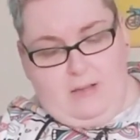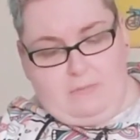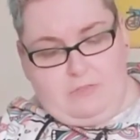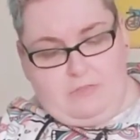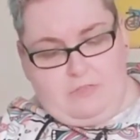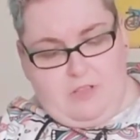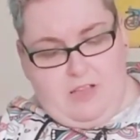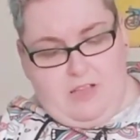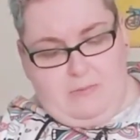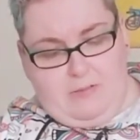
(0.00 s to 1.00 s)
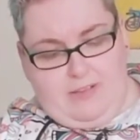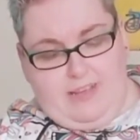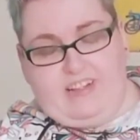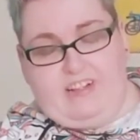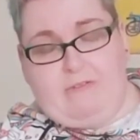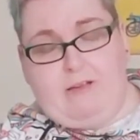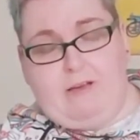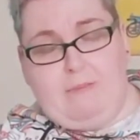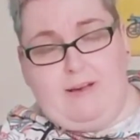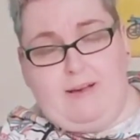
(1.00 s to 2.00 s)
just eating a
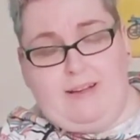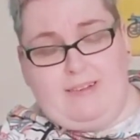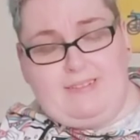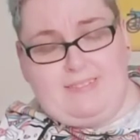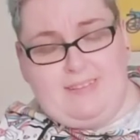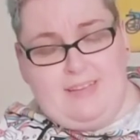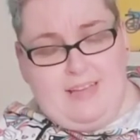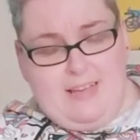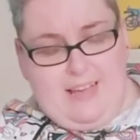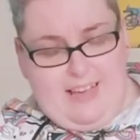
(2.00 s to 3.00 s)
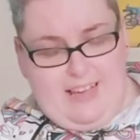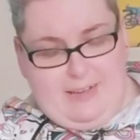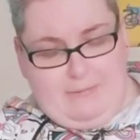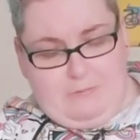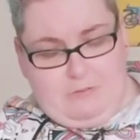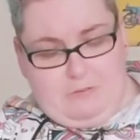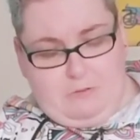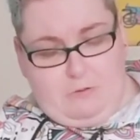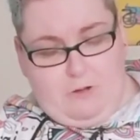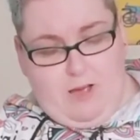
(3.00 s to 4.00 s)
Weetabix.
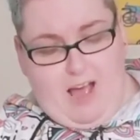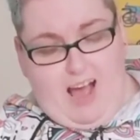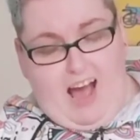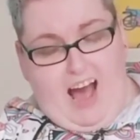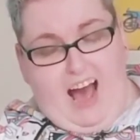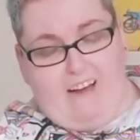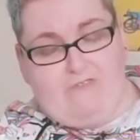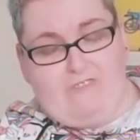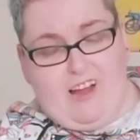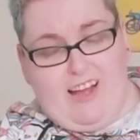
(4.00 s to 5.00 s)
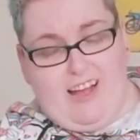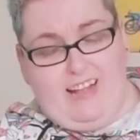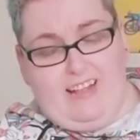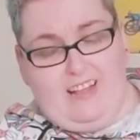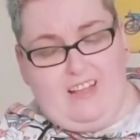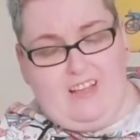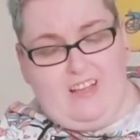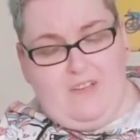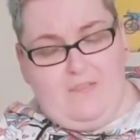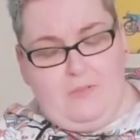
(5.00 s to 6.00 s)
So I have tried
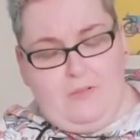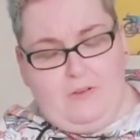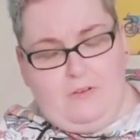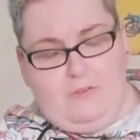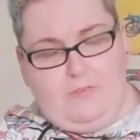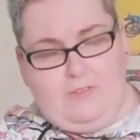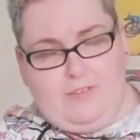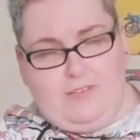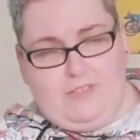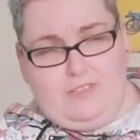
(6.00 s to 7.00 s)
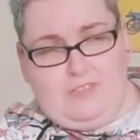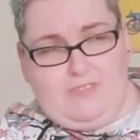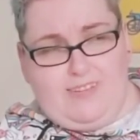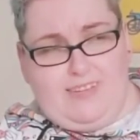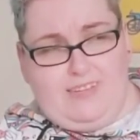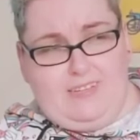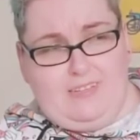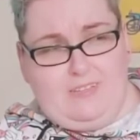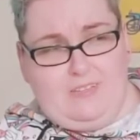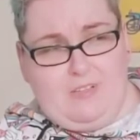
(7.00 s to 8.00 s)
over the years various